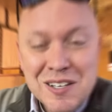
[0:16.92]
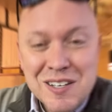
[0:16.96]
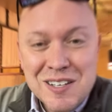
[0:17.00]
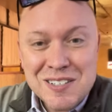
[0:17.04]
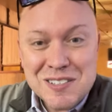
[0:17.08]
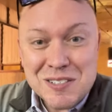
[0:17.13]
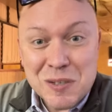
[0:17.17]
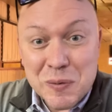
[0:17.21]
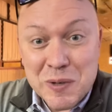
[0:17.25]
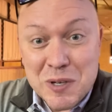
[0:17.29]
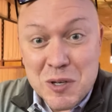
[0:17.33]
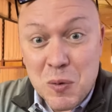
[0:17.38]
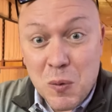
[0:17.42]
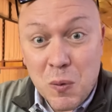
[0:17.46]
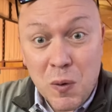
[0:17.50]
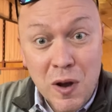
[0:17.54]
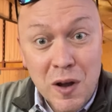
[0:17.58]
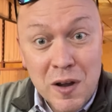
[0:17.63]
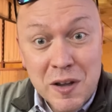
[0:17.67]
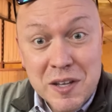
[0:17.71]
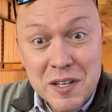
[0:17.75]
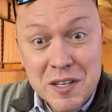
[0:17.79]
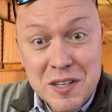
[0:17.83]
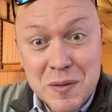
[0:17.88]
So when you
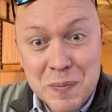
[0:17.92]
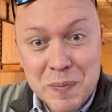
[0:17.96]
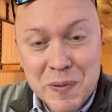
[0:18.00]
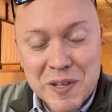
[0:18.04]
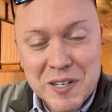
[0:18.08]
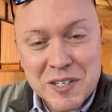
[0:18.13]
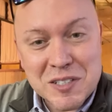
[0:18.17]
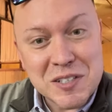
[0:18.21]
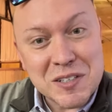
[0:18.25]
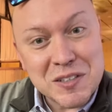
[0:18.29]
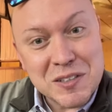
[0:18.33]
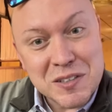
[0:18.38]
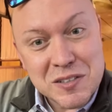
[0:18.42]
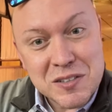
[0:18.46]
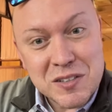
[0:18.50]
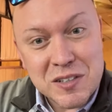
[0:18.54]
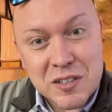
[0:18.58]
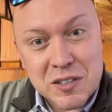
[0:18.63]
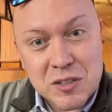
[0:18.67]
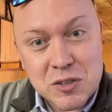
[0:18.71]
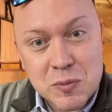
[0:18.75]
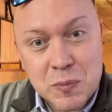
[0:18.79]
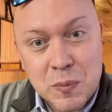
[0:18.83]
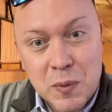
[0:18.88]
walk in the place, it looks like
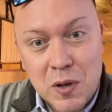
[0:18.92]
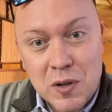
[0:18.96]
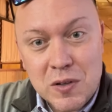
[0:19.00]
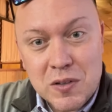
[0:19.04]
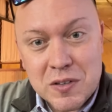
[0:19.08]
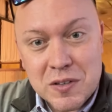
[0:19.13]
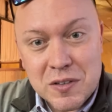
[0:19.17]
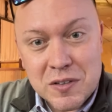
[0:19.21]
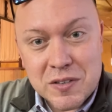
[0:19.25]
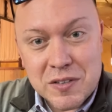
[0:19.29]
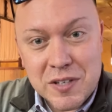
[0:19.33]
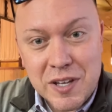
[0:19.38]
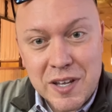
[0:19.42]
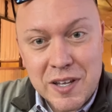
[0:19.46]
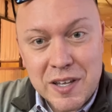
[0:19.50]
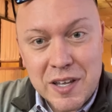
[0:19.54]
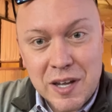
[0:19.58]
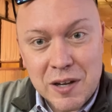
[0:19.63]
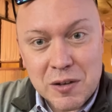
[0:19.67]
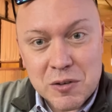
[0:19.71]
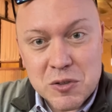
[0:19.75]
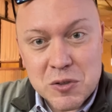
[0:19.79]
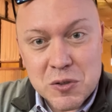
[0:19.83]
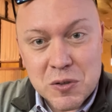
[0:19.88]
a small little
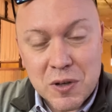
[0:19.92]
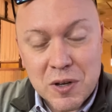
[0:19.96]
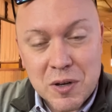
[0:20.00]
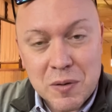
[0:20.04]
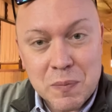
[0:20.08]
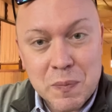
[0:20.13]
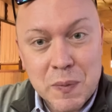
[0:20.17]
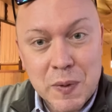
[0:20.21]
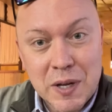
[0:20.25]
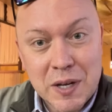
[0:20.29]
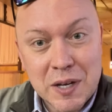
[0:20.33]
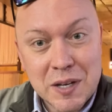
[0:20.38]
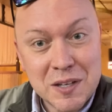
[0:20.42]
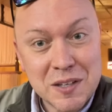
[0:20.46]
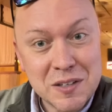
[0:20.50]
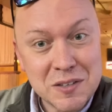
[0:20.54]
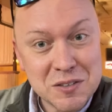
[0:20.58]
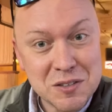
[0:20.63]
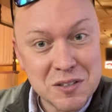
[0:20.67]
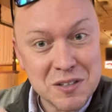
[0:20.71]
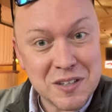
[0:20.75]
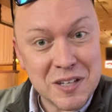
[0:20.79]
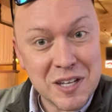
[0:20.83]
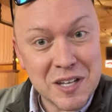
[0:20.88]
takeout joint, but
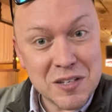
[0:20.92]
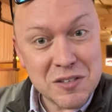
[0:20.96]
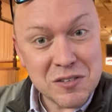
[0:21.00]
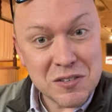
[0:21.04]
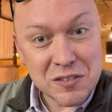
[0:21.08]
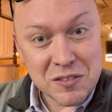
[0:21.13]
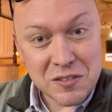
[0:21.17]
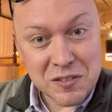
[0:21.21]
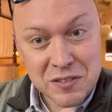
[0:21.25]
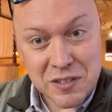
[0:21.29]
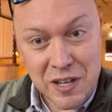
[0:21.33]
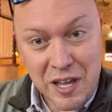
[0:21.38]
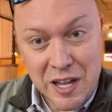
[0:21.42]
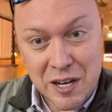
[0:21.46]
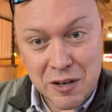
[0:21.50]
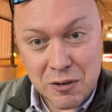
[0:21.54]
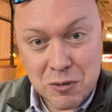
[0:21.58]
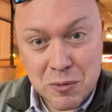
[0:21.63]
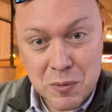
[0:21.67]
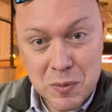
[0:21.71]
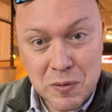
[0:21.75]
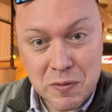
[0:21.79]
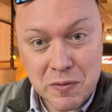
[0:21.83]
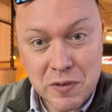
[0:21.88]
there's a nice little dining
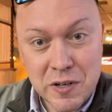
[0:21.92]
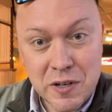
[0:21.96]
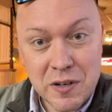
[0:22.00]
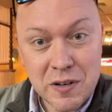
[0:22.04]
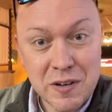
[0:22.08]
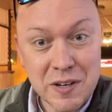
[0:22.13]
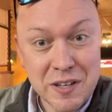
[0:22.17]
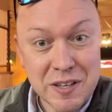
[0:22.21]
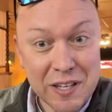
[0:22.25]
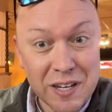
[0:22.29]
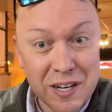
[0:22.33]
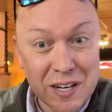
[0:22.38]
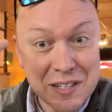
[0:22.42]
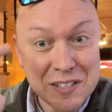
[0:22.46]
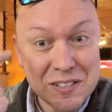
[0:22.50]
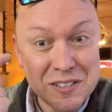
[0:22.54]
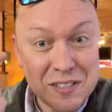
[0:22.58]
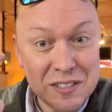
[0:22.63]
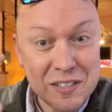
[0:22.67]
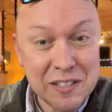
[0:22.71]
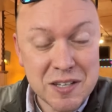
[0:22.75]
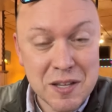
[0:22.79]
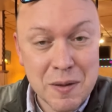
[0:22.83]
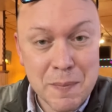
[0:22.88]
room over here. And then I
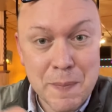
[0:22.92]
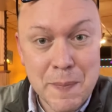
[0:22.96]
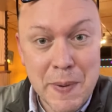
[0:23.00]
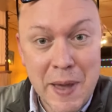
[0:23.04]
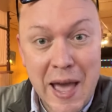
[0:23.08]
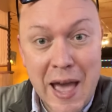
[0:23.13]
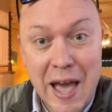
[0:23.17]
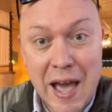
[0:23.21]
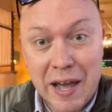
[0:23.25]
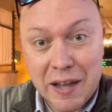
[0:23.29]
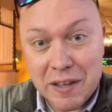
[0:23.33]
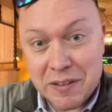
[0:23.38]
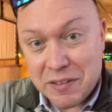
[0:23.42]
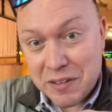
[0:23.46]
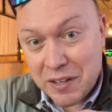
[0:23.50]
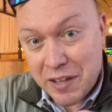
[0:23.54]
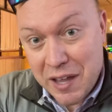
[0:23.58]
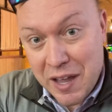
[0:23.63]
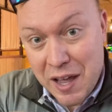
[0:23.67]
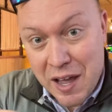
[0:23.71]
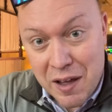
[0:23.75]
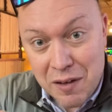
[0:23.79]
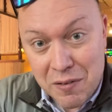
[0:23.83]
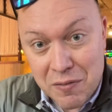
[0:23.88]
see in the back,
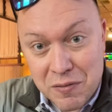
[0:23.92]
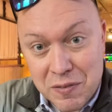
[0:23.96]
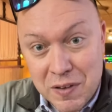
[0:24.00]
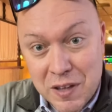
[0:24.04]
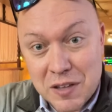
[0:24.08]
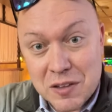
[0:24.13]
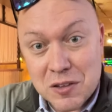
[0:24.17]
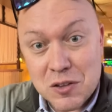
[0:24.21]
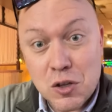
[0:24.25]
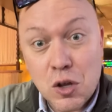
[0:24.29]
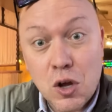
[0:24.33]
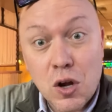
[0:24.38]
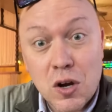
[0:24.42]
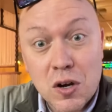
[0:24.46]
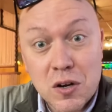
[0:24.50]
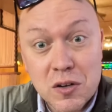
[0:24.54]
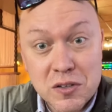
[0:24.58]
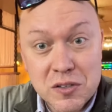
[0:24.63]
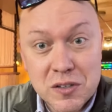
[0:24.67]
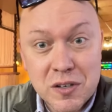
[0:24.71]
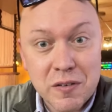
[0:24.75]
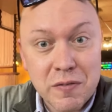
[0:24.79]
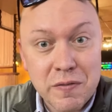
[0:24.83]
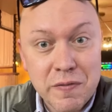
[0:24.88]
they have a
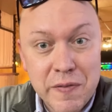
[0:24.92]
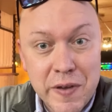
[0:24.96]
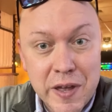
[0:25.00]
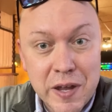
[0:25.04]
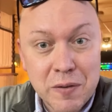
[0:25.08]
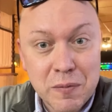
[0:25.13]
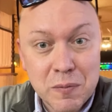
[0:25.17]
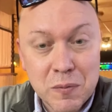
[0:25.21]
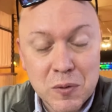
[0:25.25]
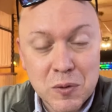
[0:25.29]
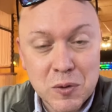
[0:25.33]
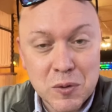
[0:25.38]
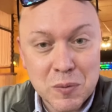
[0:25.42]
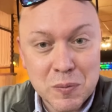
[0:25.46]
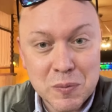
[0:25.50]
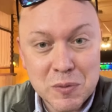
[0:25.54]
large event room.